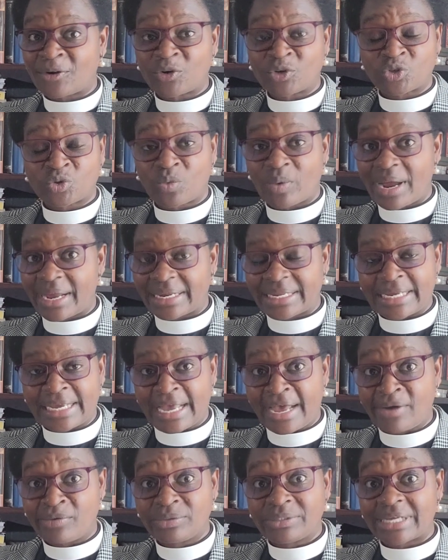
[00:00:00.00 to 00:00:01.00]
not
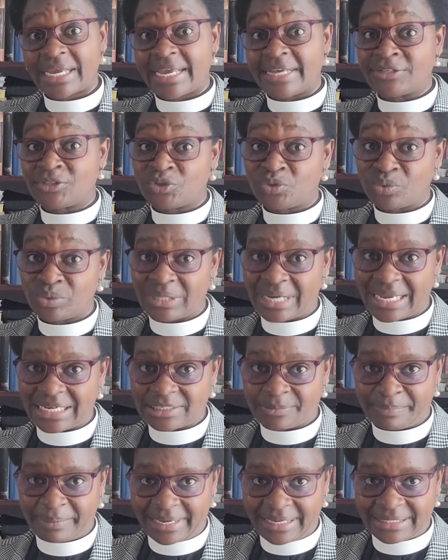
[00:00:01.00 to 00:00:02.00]
working out as you would
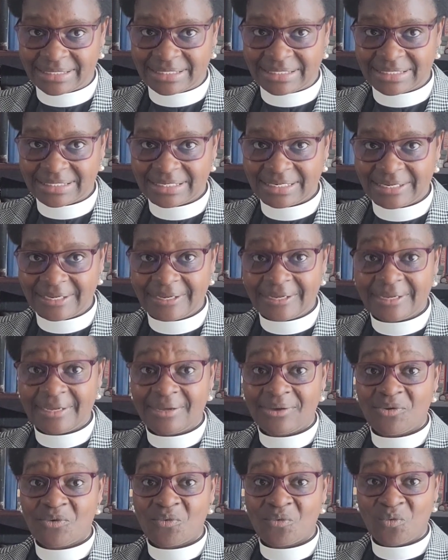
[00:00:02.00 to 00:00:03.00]
expect.
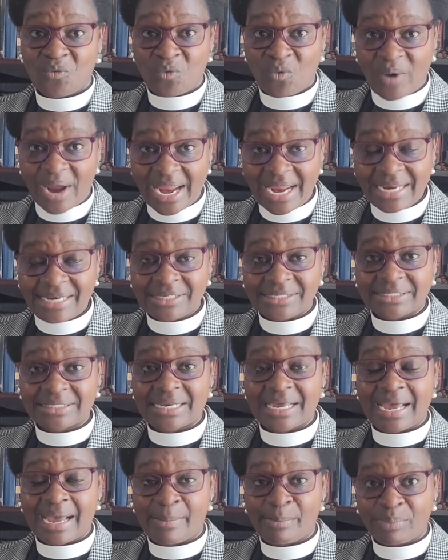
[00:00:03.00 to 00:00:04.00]
Wait
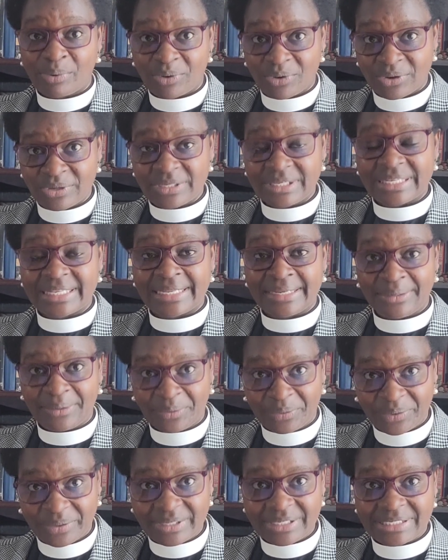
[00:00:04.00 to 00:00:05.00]
upon the
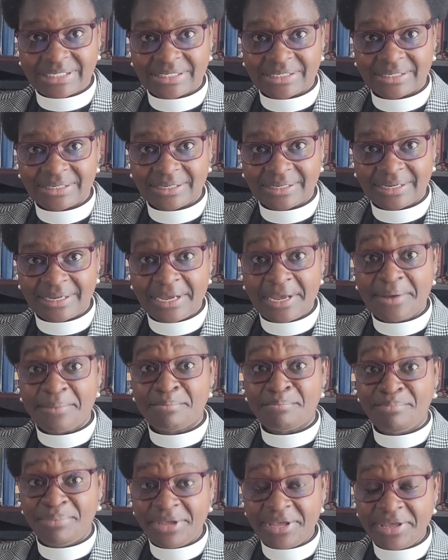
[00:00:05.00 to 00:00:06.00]
Lord.
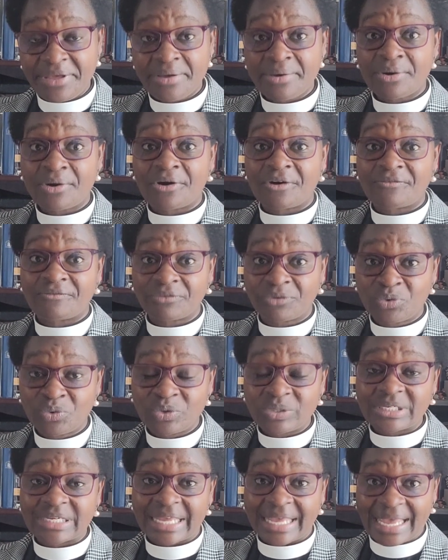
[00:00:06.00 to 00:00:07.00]
Be of
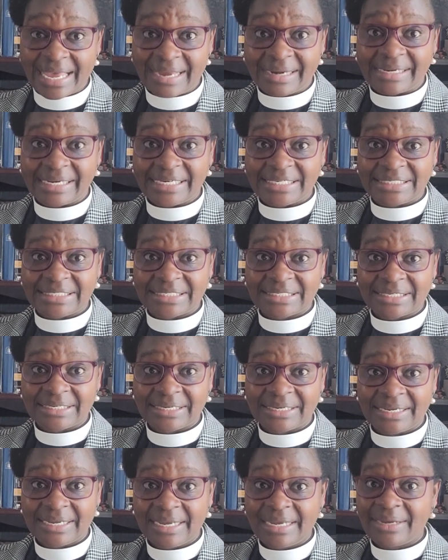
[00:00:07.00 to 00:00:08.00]
good courage.
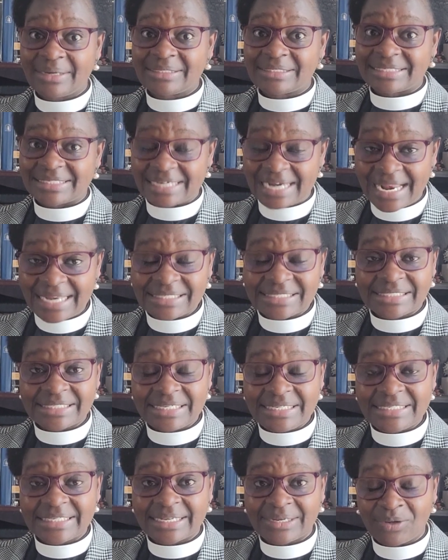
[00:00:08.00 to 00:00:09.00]
Trust
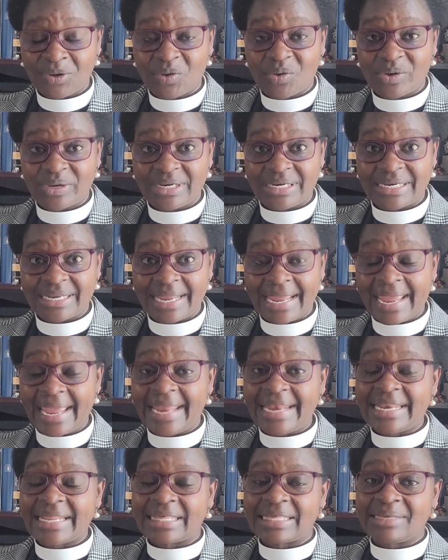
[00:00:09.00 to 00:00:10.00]
in the Lord
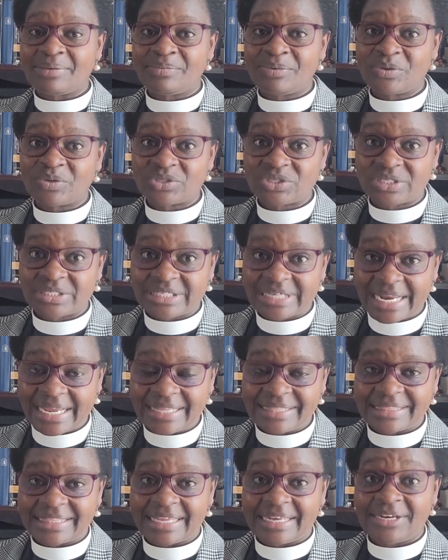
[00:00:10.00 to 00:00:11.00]
and he will
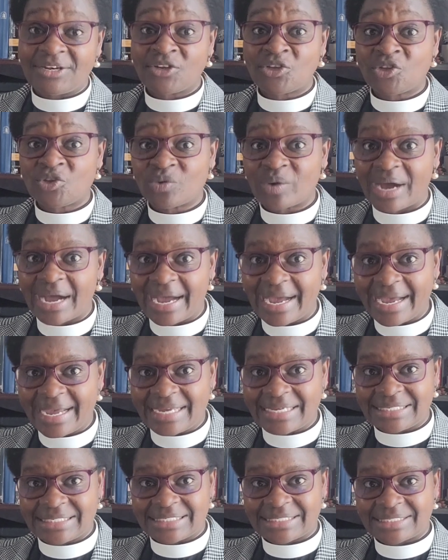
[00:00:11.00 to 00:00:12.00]
strengthen your
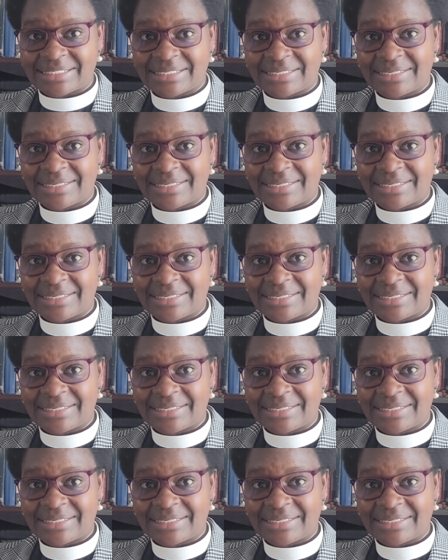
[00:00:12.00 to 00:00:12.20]
heart.